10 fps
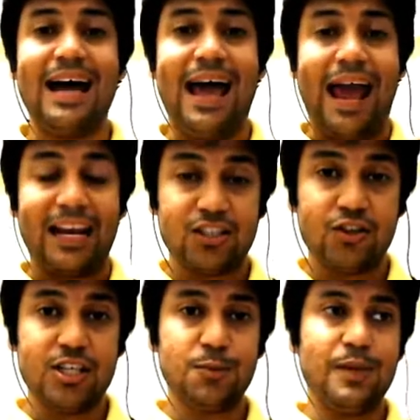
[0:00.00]
extra
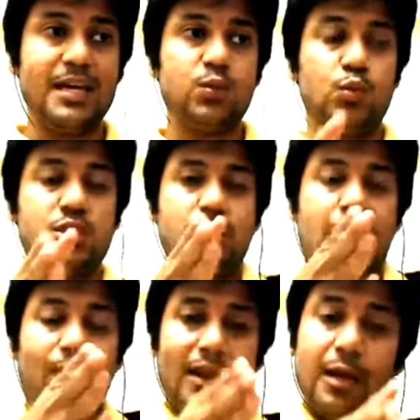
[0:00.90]
space which is
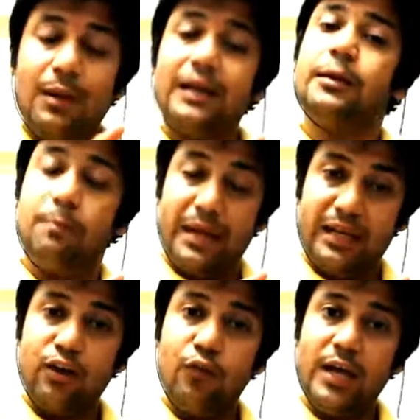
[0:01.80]
available at the beginning
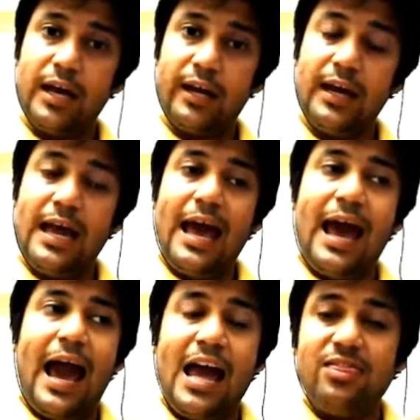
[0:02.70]
of the array,
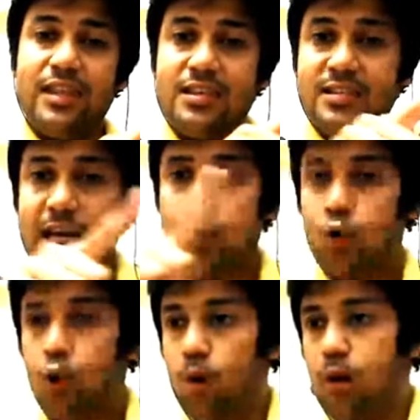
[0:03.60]
and this can
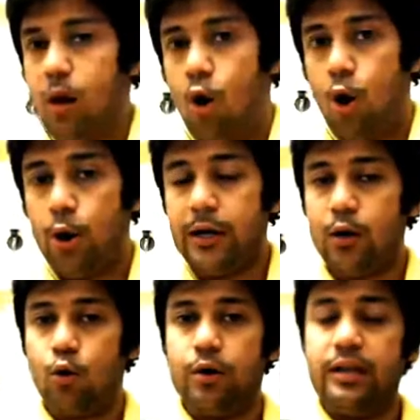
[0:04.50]
go on and
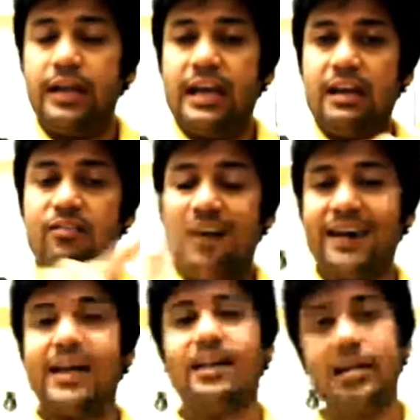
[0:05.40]
on
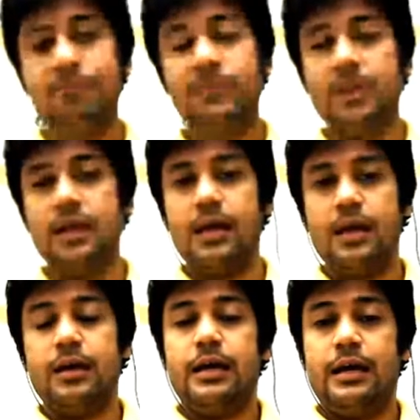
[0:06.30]
infinitely
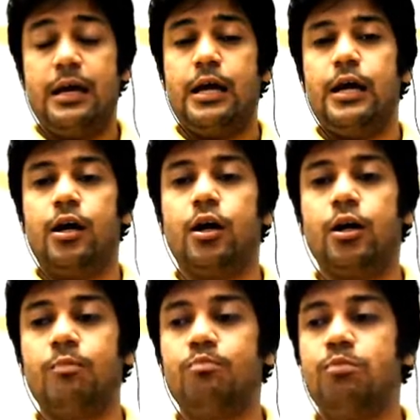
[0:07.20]
uh,
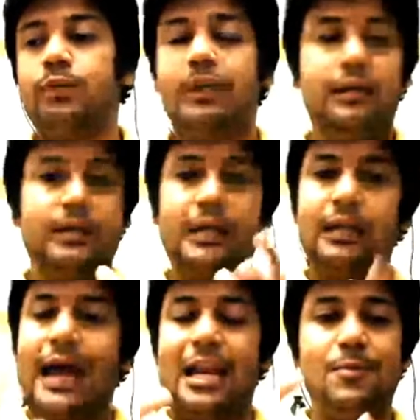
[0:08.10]
till
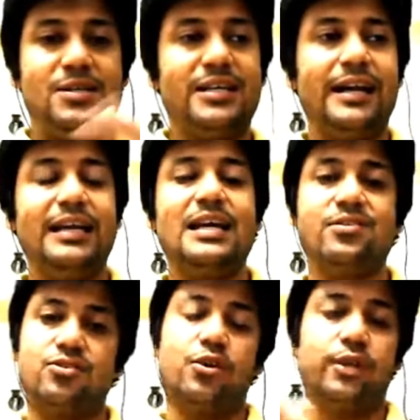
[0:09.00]
elements are getting
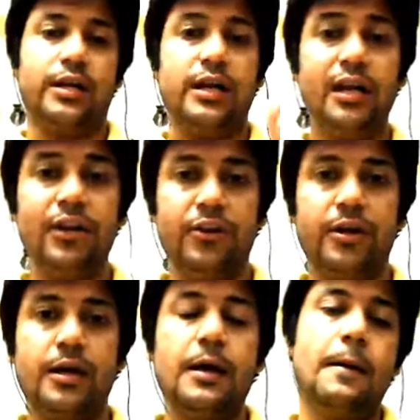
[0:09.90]
inserted and deleted.
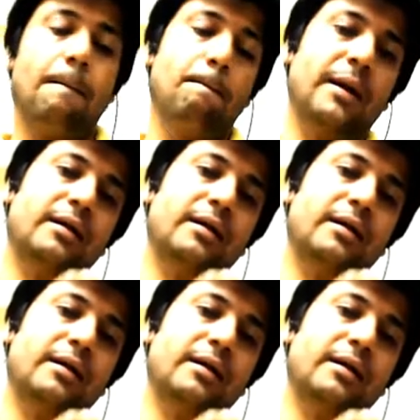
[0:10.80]
But